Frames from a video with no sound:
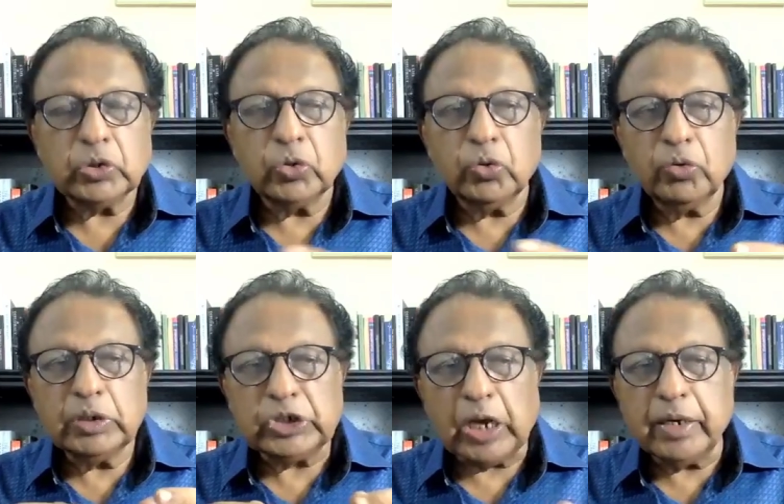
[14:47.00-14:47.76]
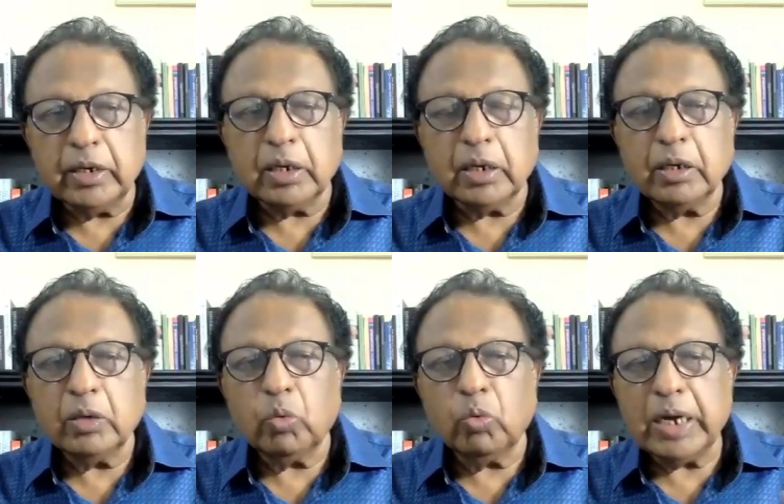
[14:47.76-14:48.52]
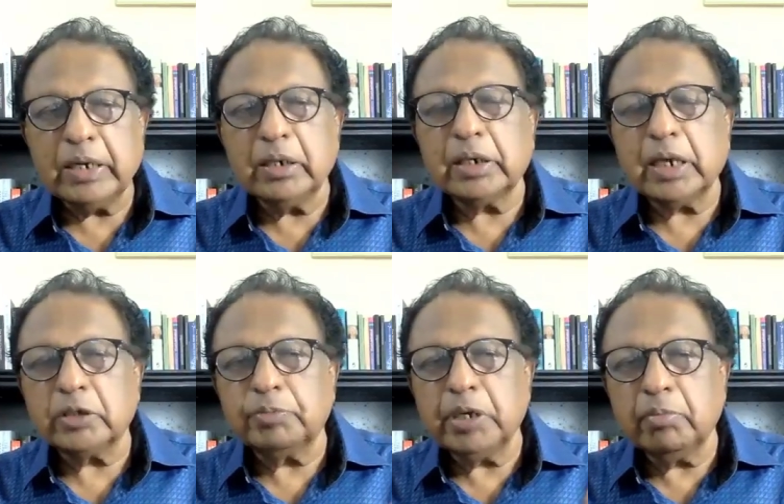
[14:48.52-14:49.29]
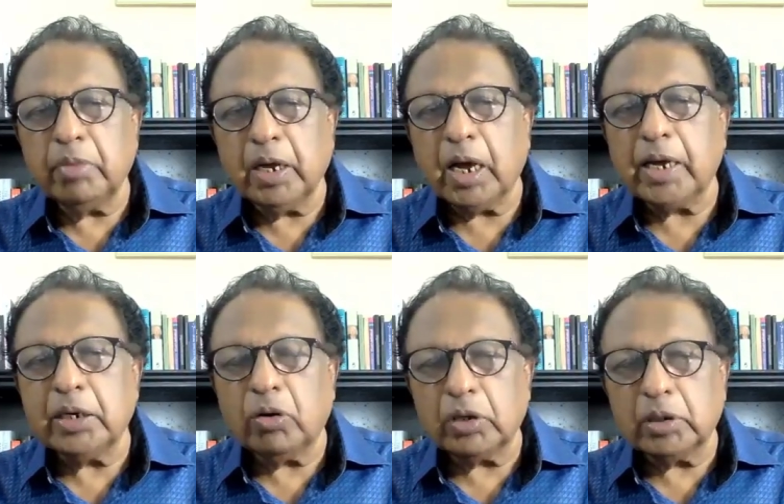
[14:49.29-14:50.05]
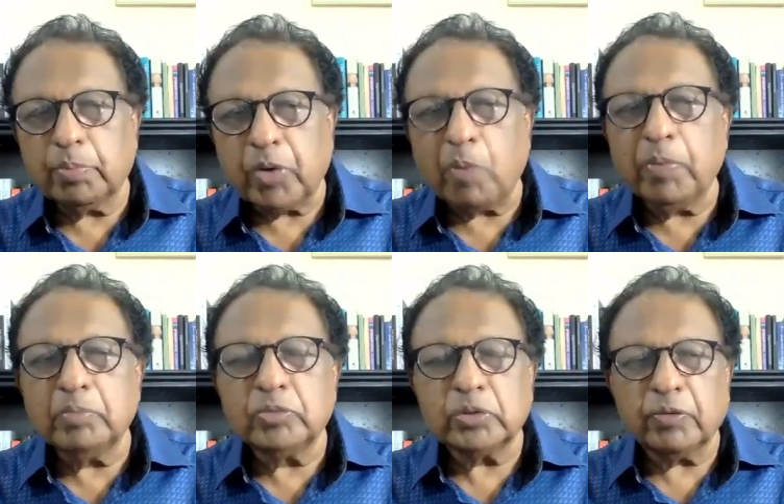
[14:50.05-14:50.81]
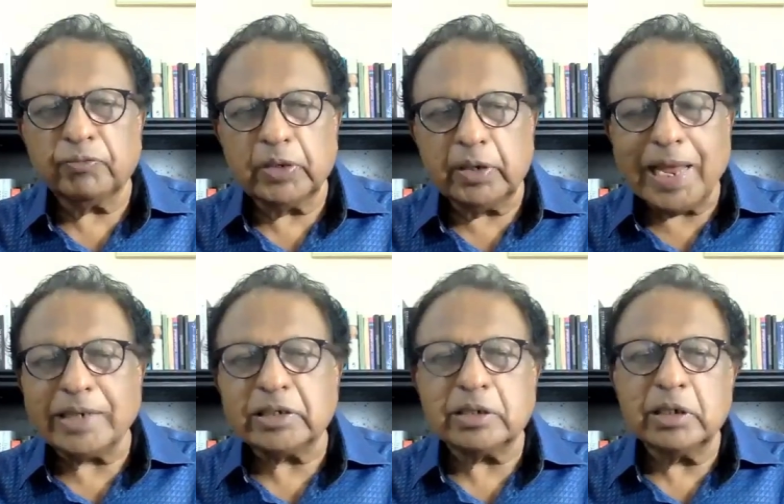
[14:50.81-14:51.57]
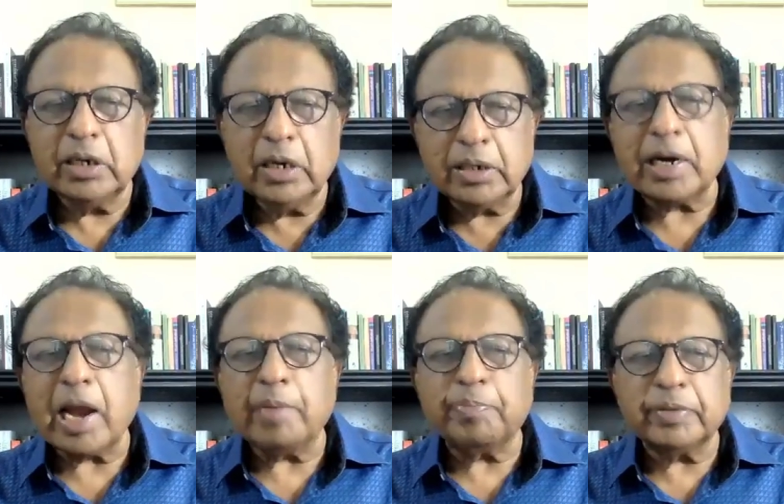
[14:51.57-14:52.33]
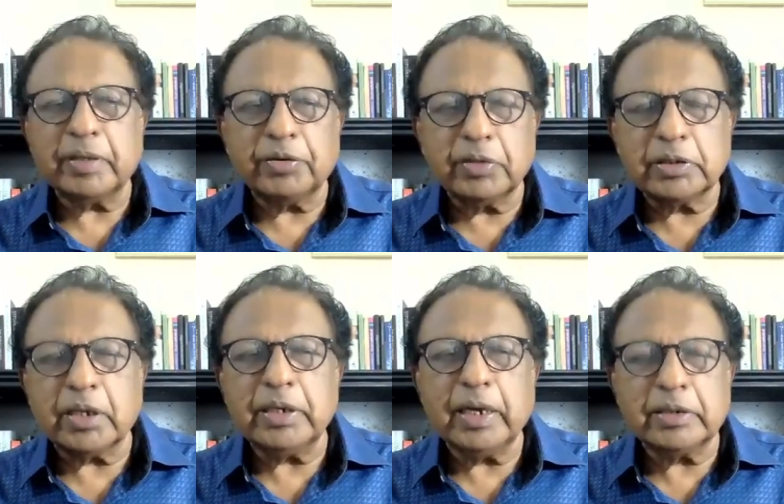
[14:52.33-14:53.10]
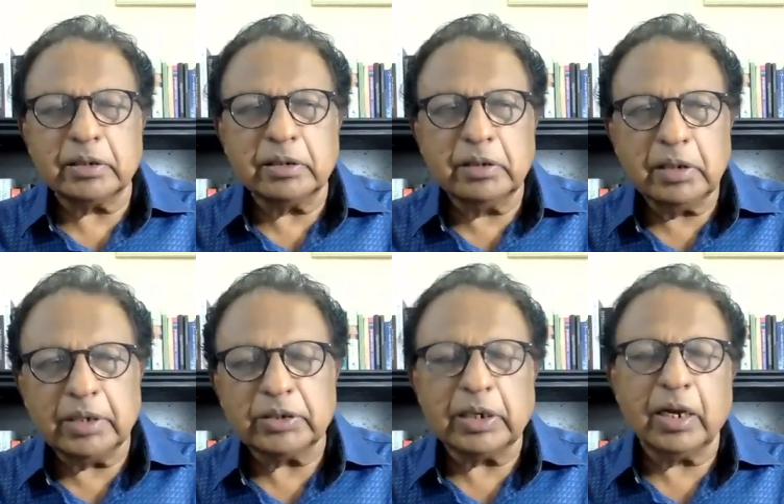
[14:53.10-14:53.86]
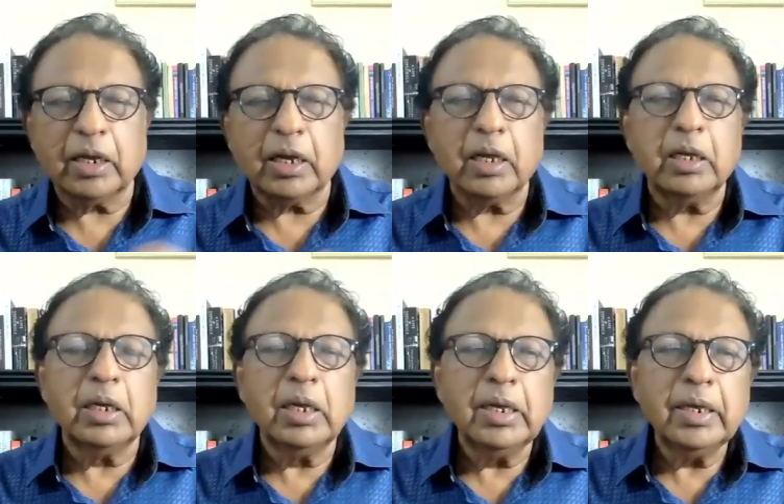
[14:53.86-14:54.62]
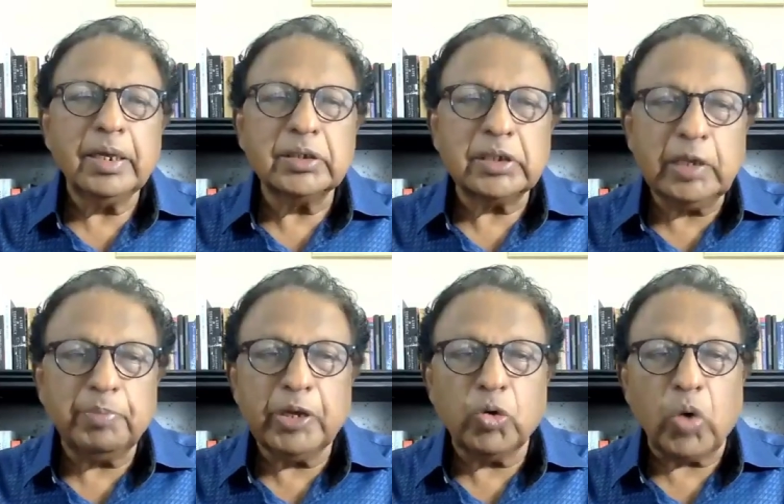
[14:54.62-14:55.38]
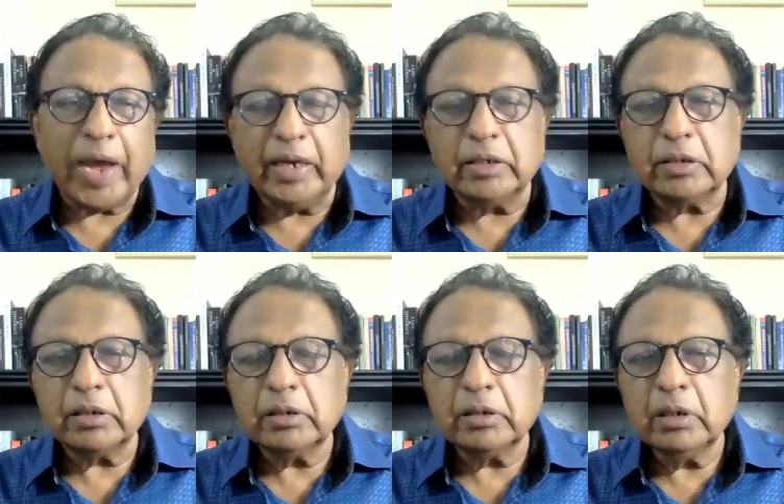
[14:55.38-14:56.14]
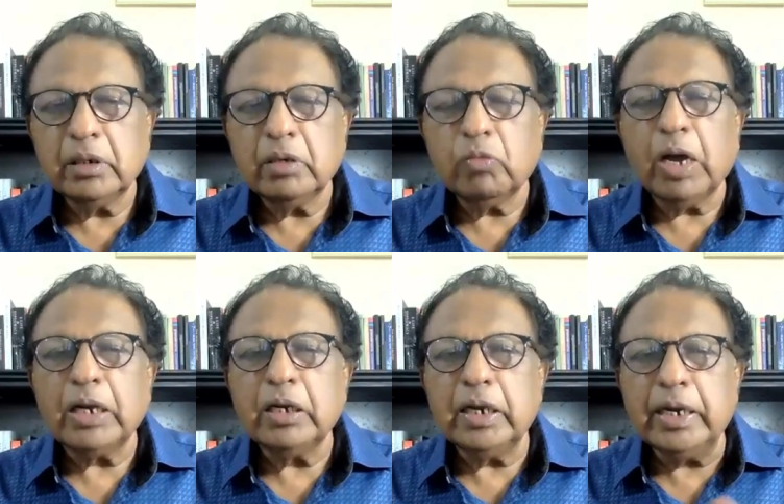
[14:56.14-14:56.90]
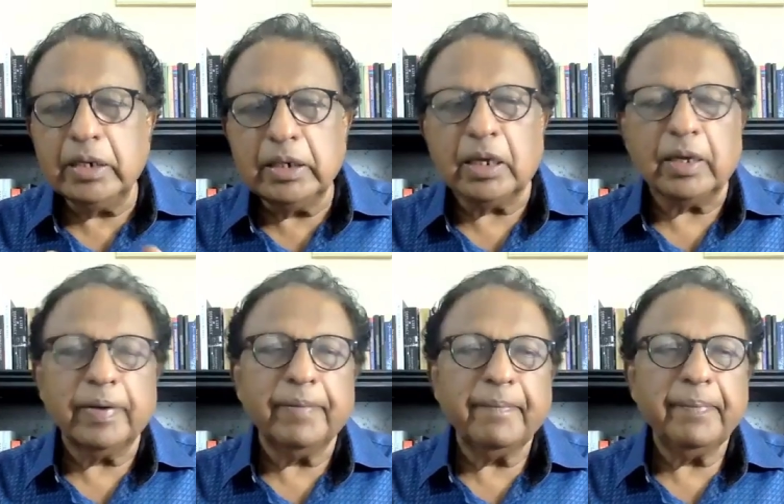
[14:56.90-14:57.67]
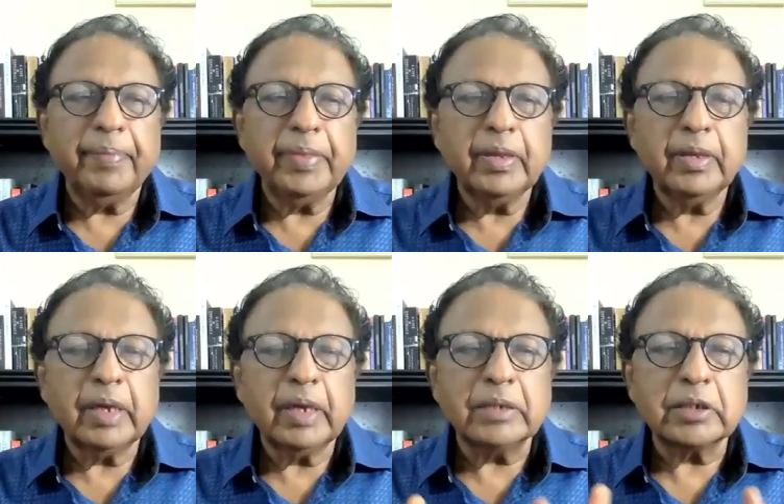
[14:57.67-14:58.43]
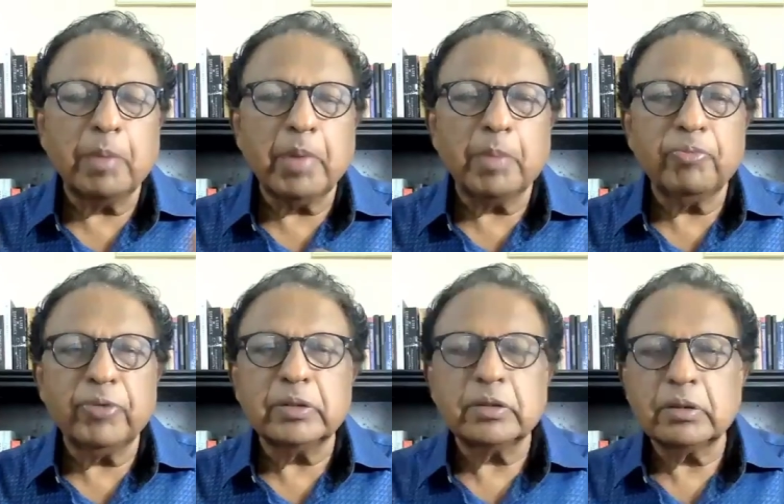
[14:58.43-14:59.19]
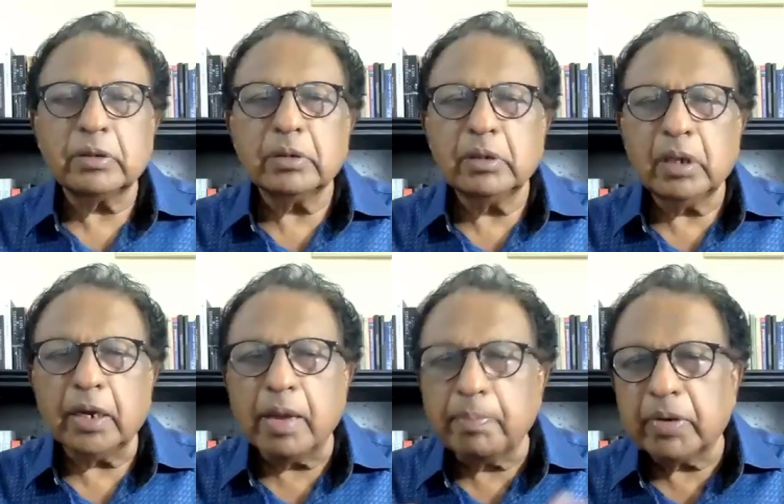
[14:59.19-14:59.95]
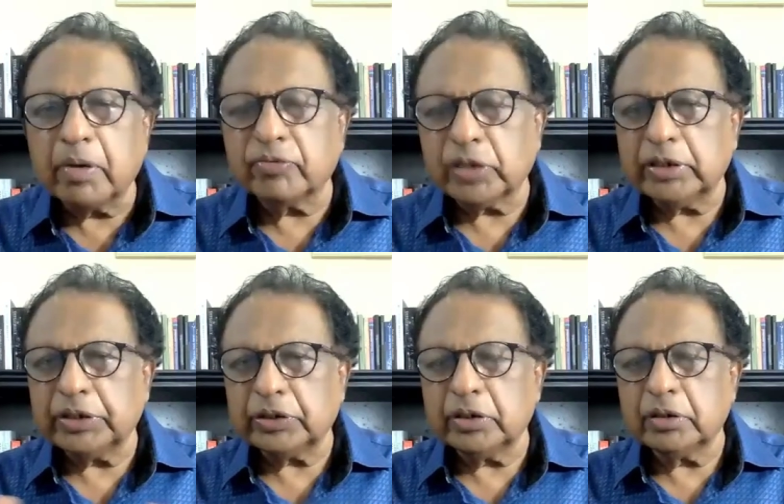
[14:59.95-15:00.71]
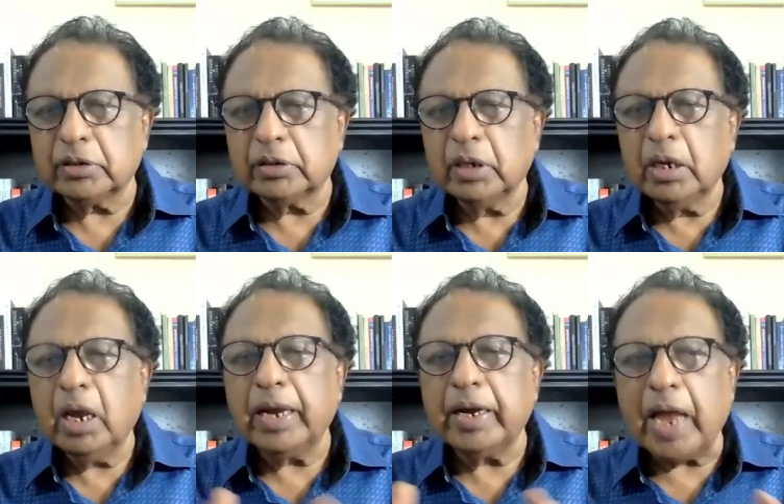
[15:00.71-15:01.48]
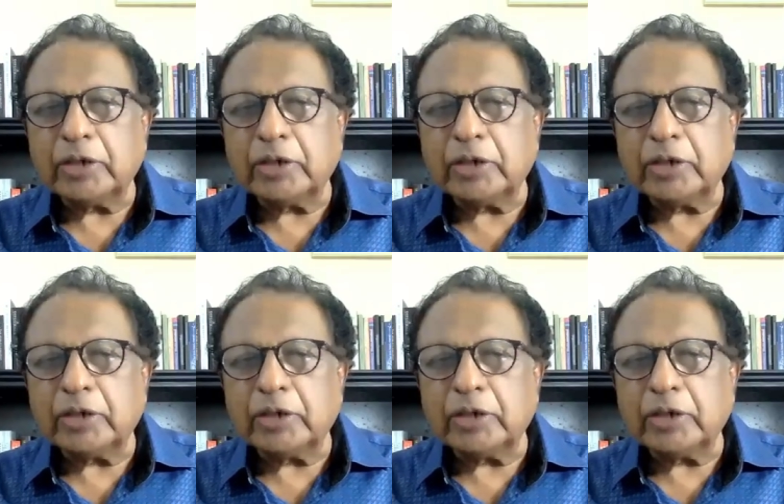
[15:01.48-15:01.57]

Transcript: So China, while it has been behind all the problems of the debt trap that was created in Sri Lanka, He's keeping quiet, while India has come up with a number of suggestions and